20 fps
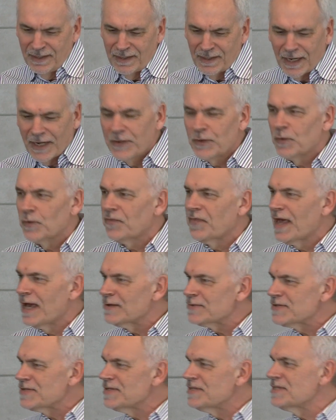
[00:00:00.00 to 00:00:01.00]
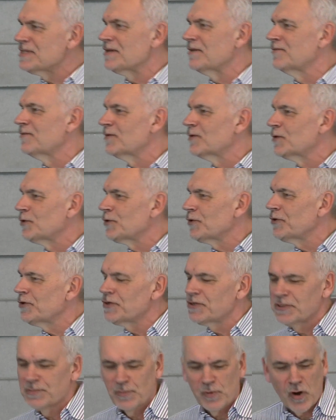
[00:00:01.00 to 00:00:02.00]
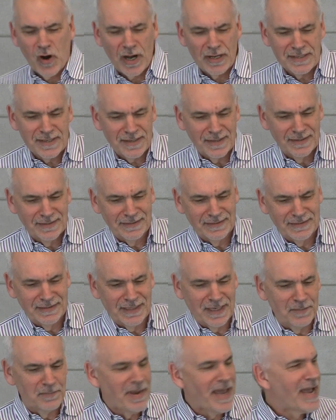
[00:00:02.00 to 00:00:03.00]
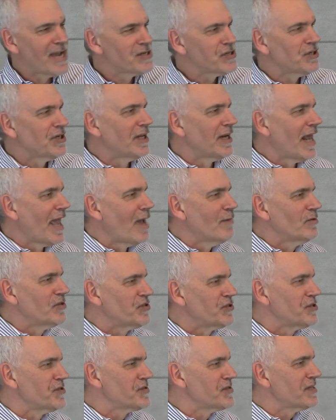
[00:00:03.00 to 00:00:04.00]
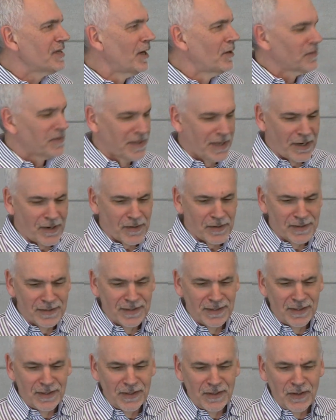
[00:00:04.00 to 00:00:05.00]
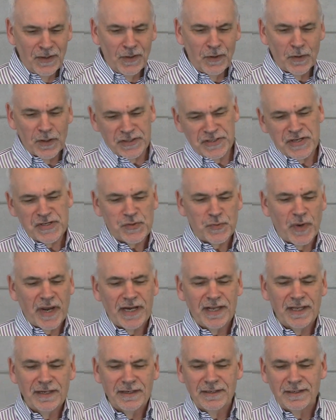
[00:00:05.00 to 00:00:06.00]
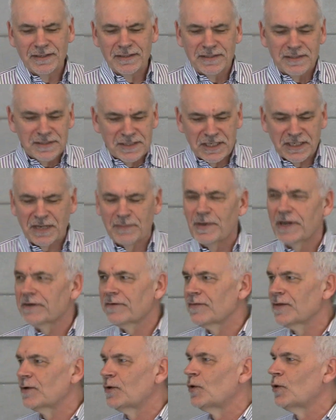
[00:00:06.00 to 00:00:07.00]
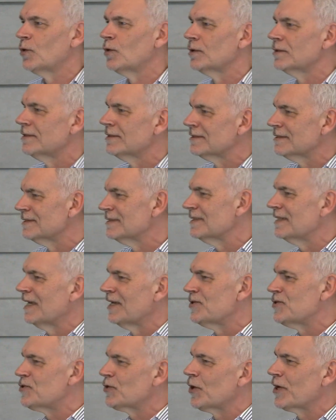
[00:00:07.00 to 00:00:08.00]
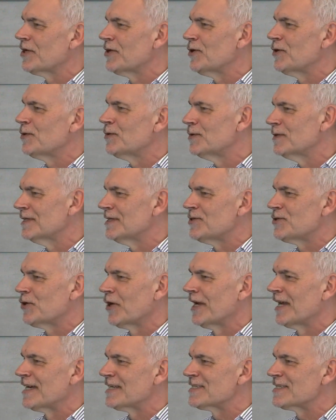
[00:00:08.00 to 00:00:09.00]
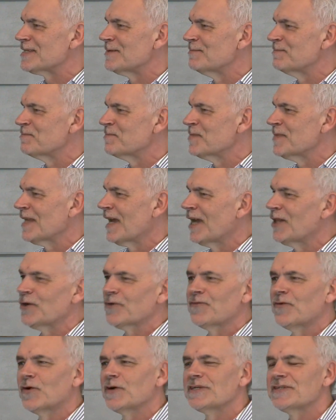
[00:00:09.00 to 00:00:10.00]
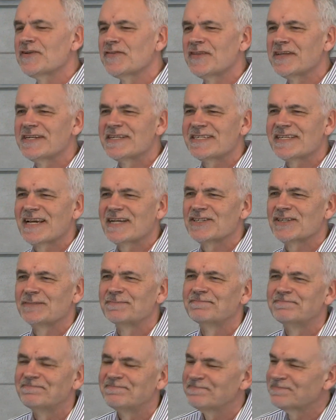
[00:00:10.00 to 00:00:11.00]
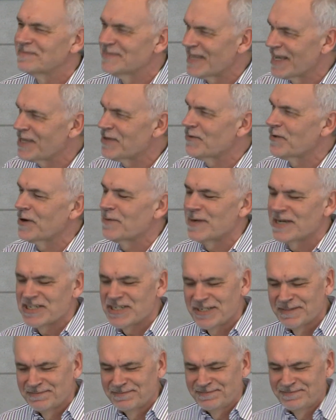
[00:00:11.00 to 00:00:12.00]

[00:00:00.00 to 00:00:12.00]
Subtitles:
I know thousands of coureurs de bois and passionate amateurs out there who are just waiting to come out of the cold and join you and join us. I look forward to the discussion. Thank you very much.